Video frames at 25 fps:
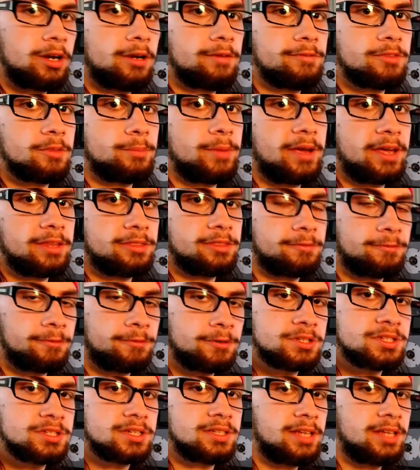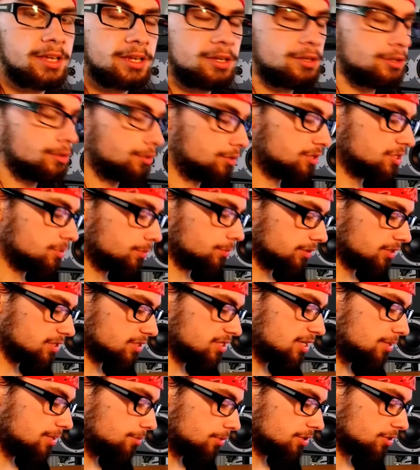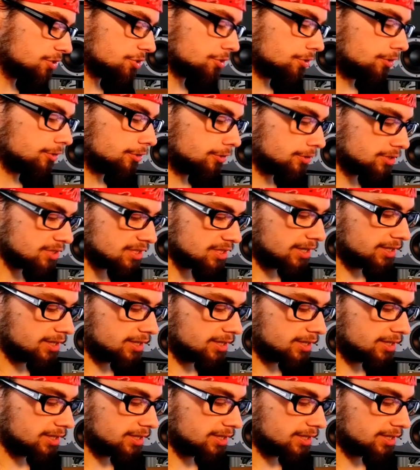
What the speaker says: off the bat, the first thing that you notice about the Steam controller is